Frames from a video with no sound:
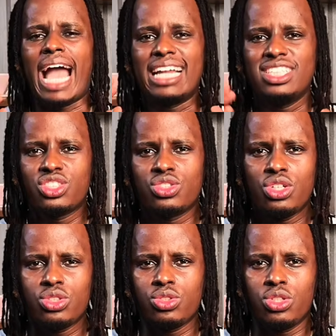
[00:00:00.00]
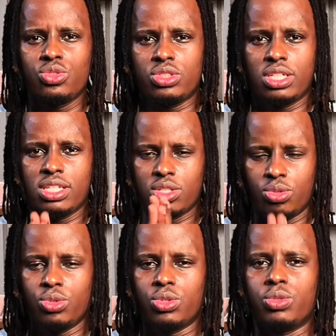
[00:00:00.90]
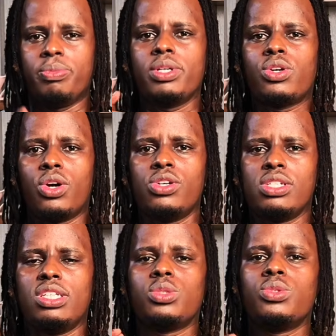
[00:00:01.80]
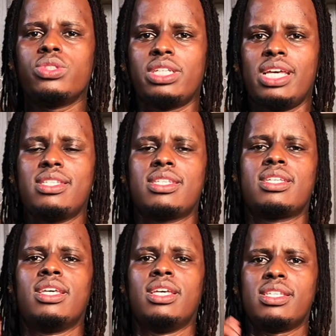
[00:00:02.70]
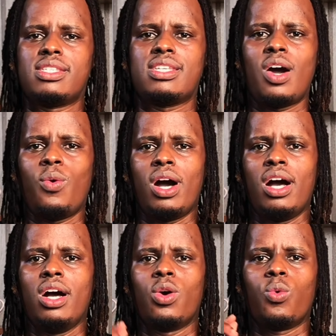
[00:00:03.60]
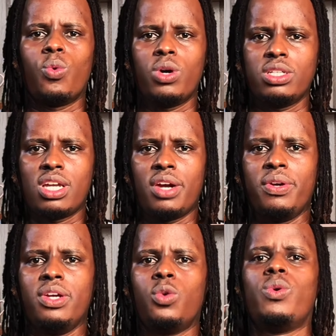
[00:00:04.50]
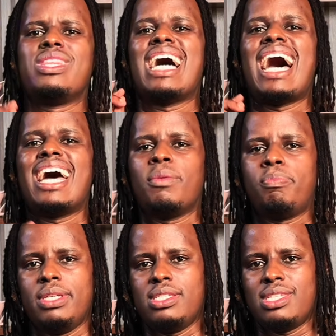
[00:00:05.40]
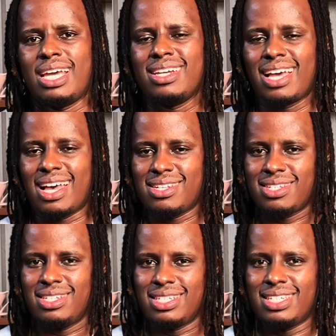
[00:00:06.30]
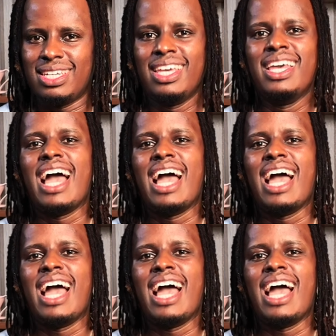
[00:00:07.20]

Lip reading: And it's not going to taste good because it will taste sour, watery with unpleasant acidity.